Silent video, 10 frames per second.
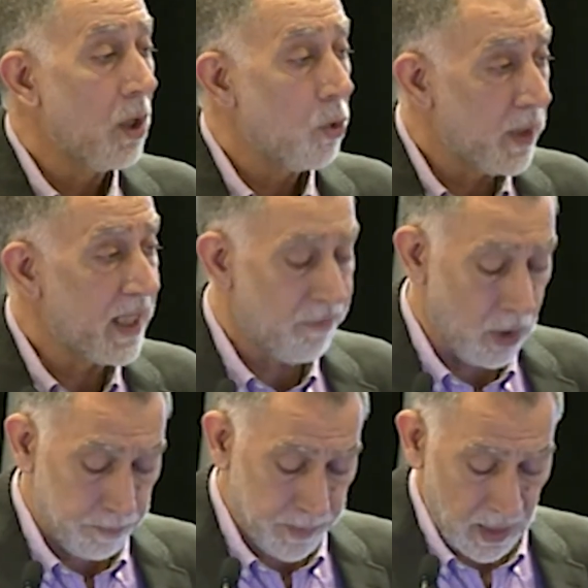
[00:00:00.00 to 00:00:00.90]
we
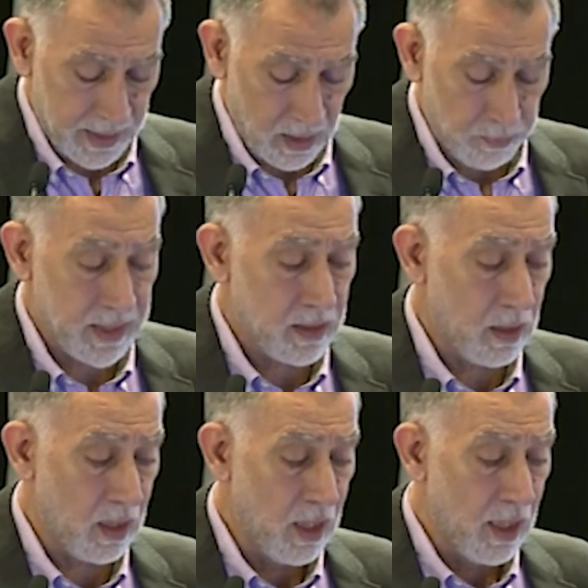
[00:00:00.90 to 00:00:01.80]
develop a little bit
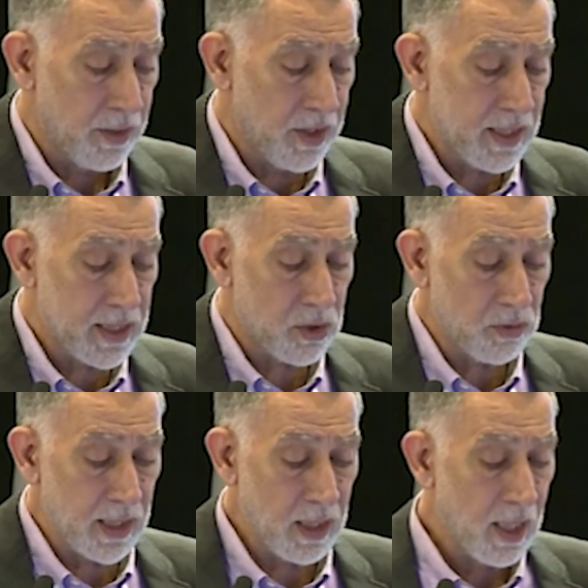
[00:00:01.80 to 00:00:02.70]
the history.